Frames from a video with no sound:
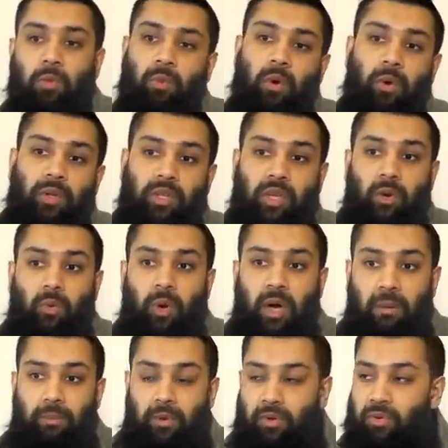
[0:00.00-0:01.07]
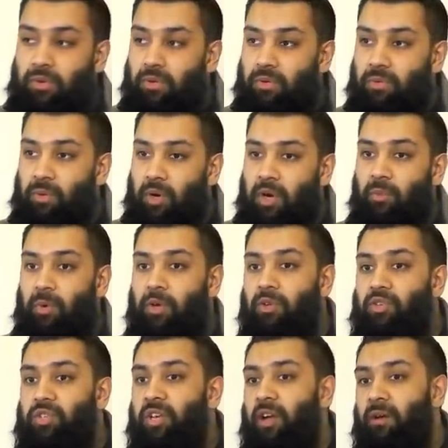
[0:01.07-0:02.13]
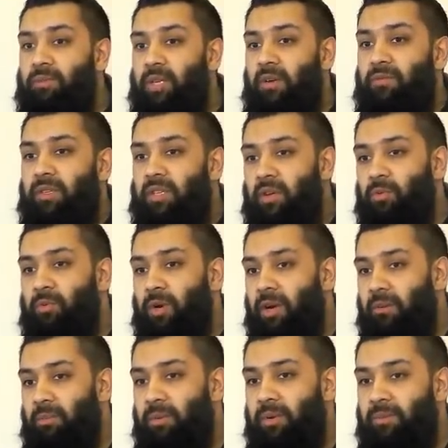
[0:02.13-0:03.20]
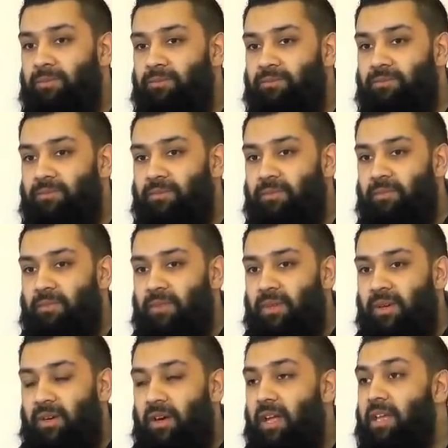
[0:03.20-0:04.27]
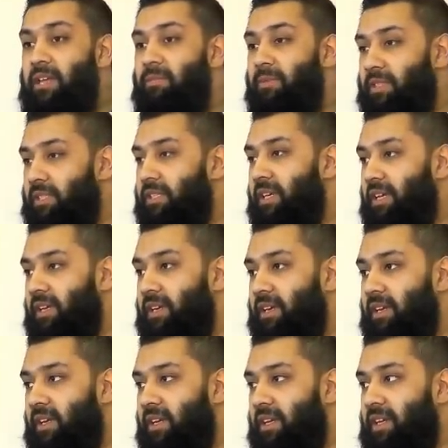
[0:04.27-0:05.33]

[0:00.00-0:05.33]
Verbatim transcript: what, what what, what usually comes after tawwab, rahim, isn't it?